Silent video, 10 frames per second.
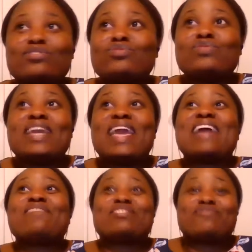doing
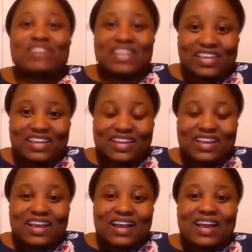everything,
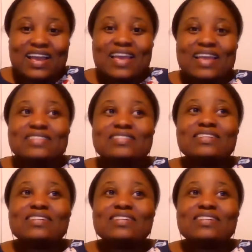and